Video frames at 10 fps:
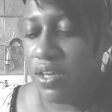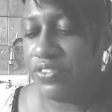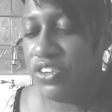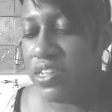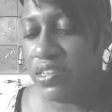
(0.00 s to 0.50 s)

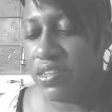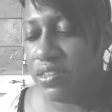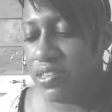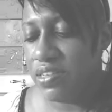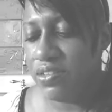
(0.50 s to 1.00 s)
I've changed the
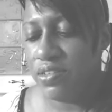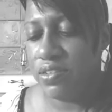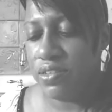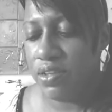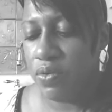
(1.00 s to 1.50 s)

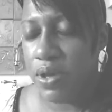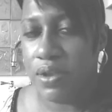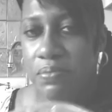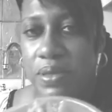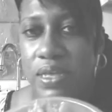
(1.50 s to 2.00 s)
consistency
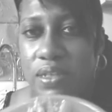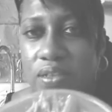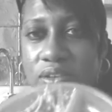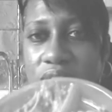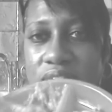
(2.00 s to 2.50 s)
quite a bit.
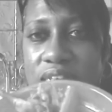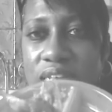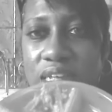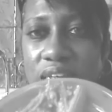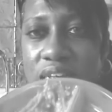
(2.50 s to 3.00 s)
You can
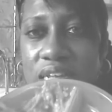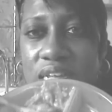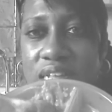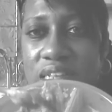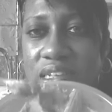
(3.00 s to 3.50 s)
see
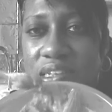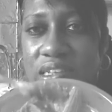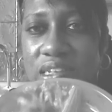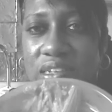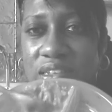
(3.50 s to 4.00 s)
this
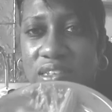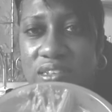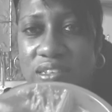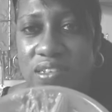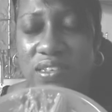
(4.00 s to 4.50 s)
is the
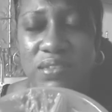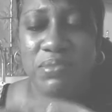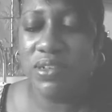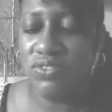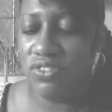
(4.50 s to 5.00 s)
consistency,
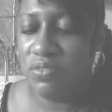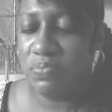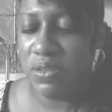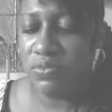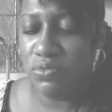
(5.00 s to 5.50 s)
but it
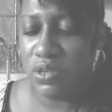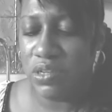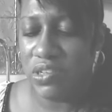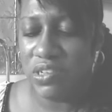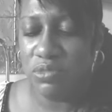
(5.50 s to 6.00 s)
should be
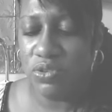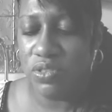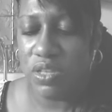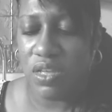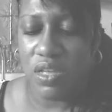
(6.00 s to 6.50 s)
really
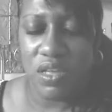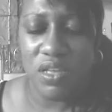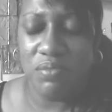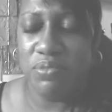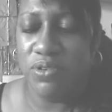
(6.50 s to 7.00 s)
smooth
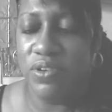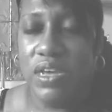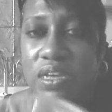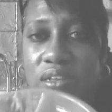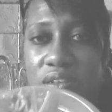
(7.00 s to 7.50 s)
and
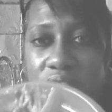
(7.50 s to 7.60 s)
pureed.